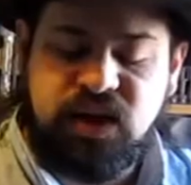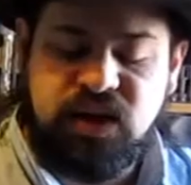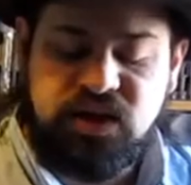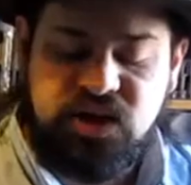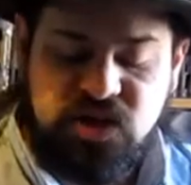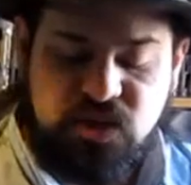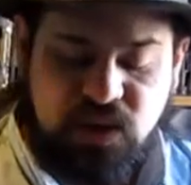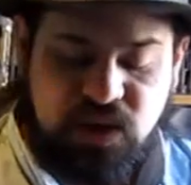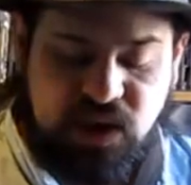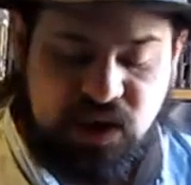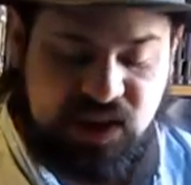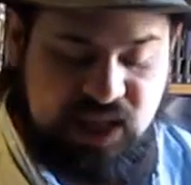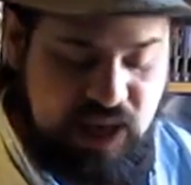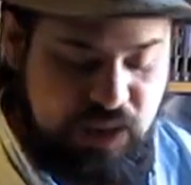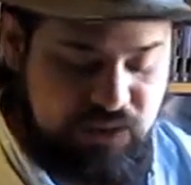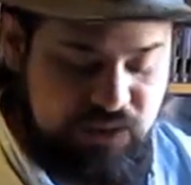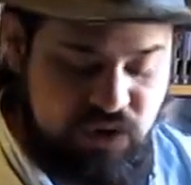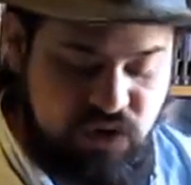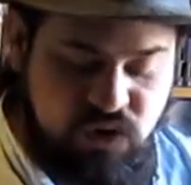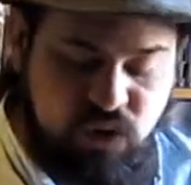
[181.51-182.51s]
into it,
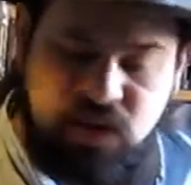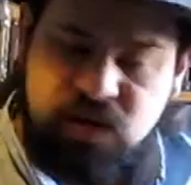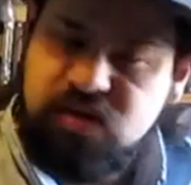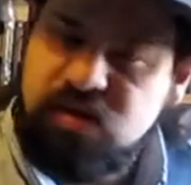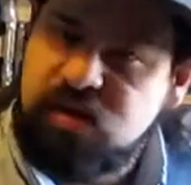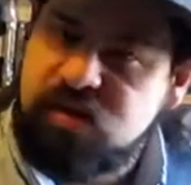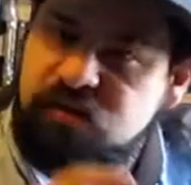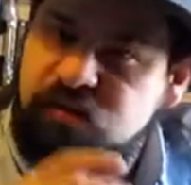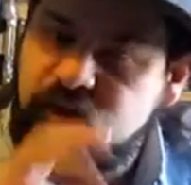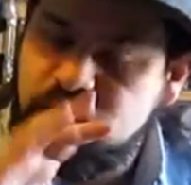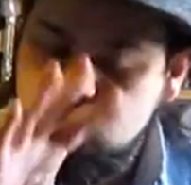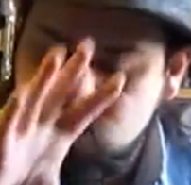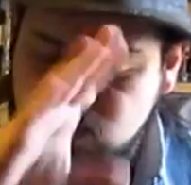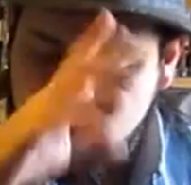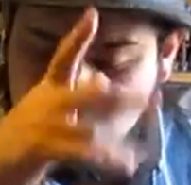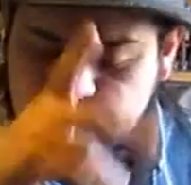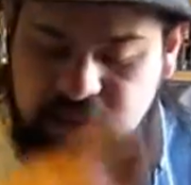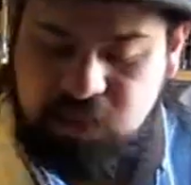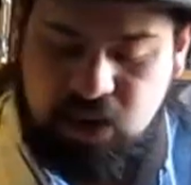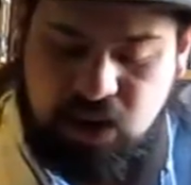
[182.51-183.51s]
allowing the joystick to function
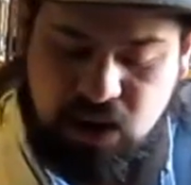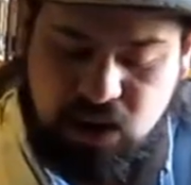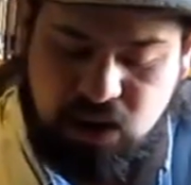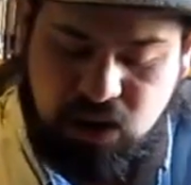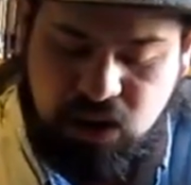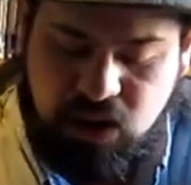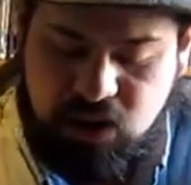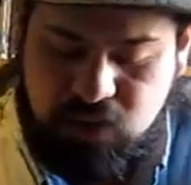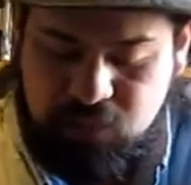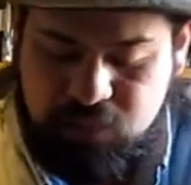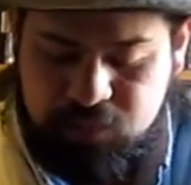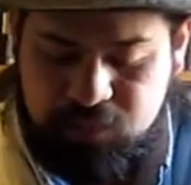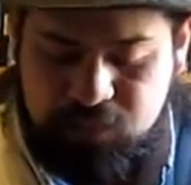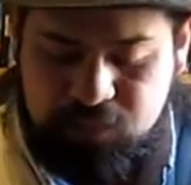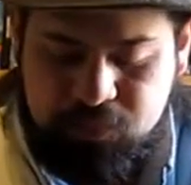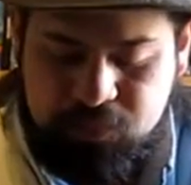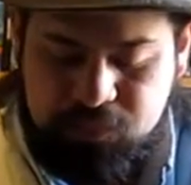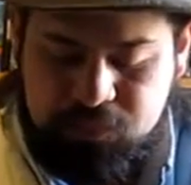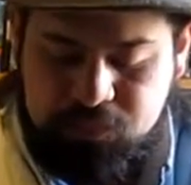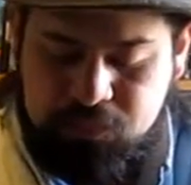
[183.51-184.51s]
for the Pong game.
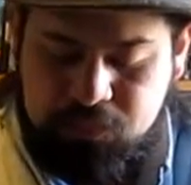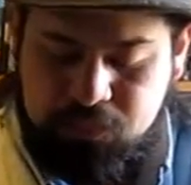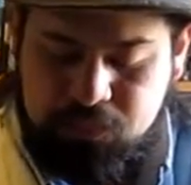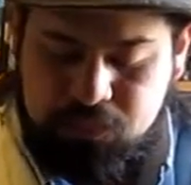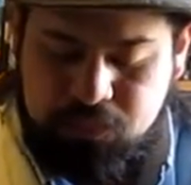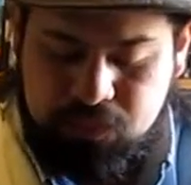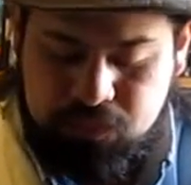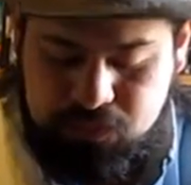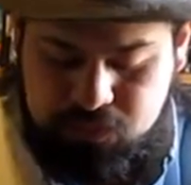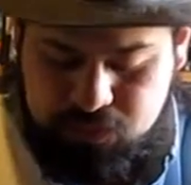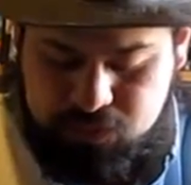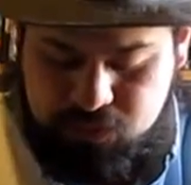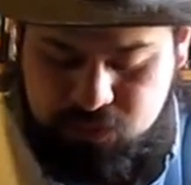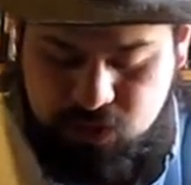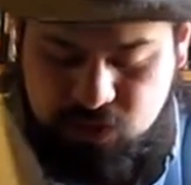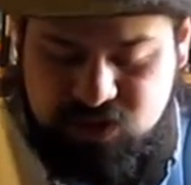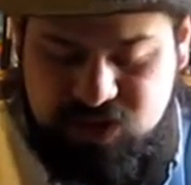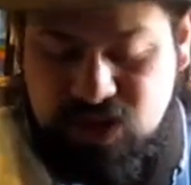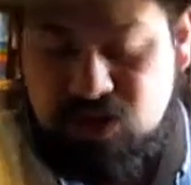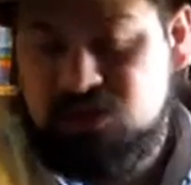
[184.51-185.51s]

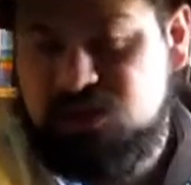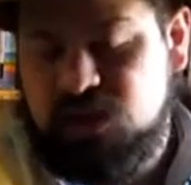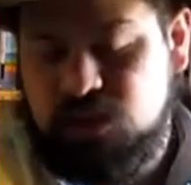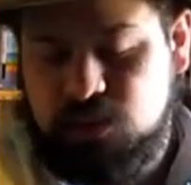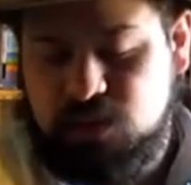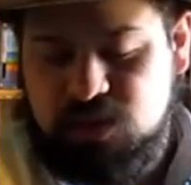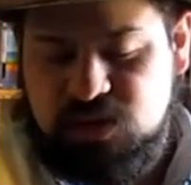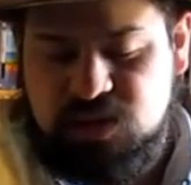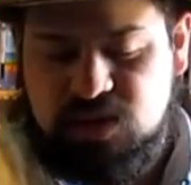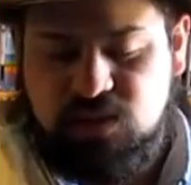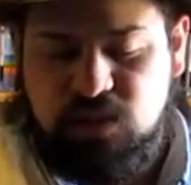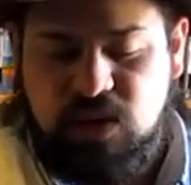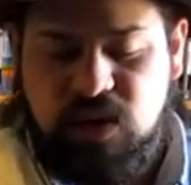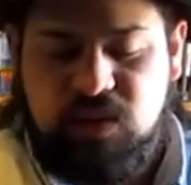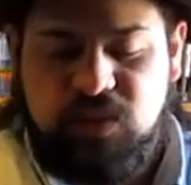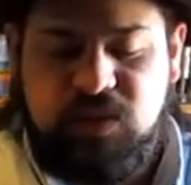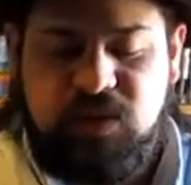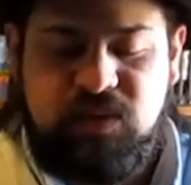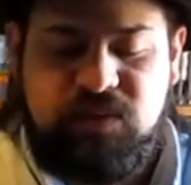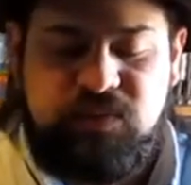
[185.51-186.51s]
Which I don't find works as well,
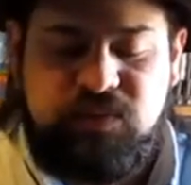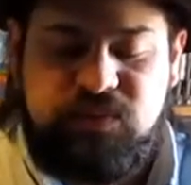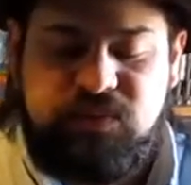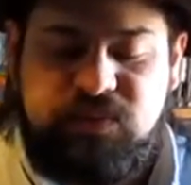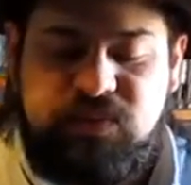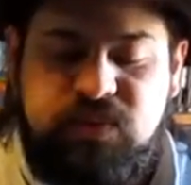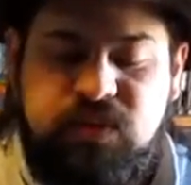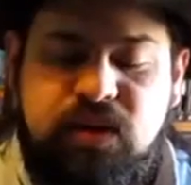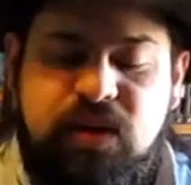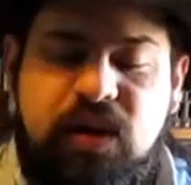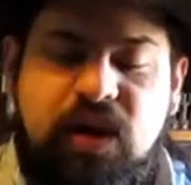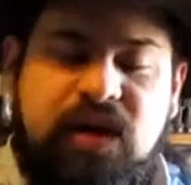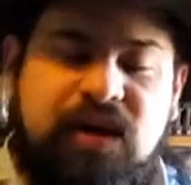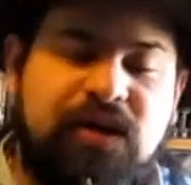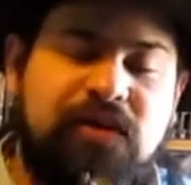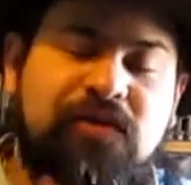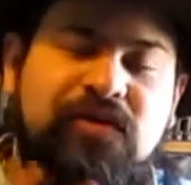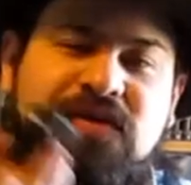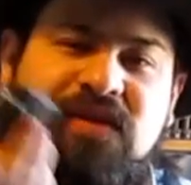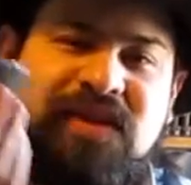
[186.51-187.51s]
but... And
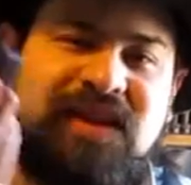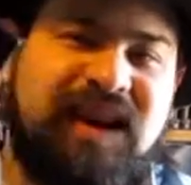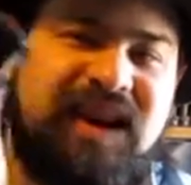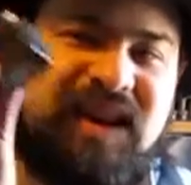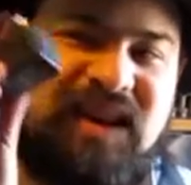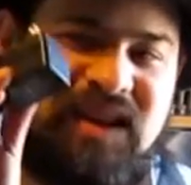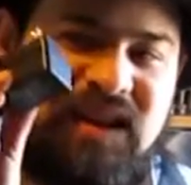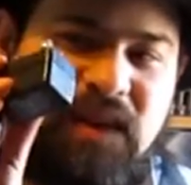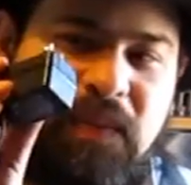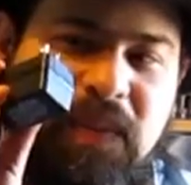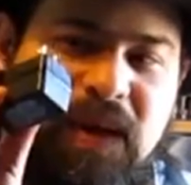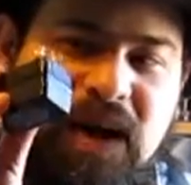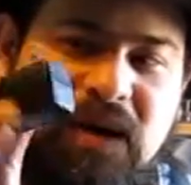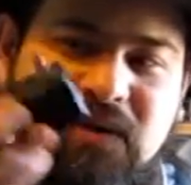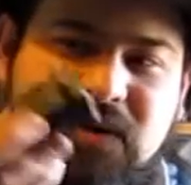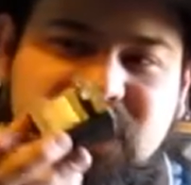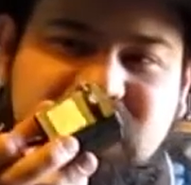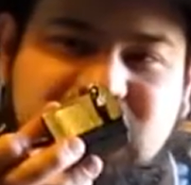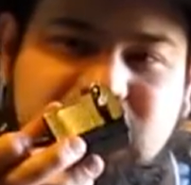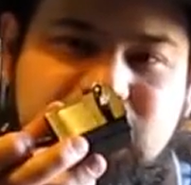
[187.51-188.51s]
here's the tiny little
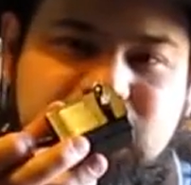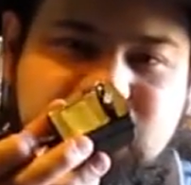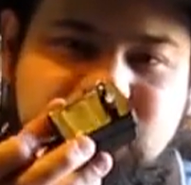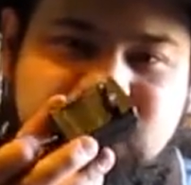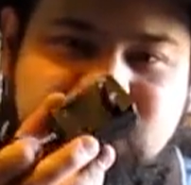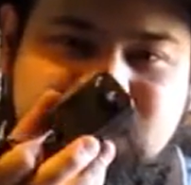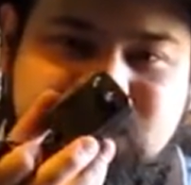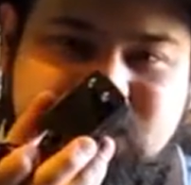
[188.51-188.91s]
power adapter.